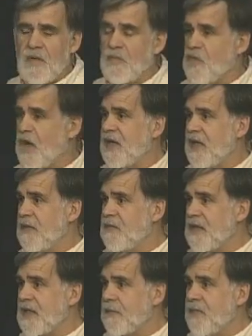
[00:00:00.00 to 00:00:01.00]
Friday
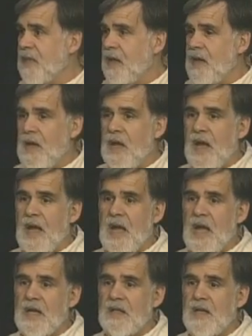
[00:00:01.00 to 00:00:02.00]
evening.
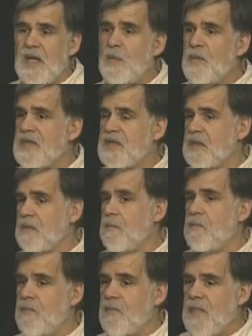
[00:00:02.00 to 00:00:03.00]
And he
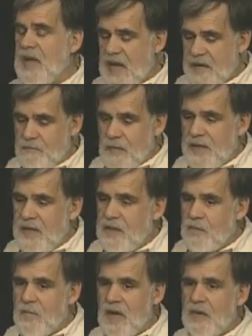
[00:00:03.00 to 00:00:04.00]
had money
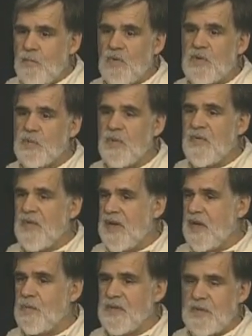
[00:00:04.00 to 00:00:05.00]
to buy books with, and
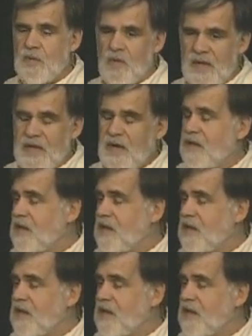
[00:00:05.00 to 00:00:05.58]
he was going down a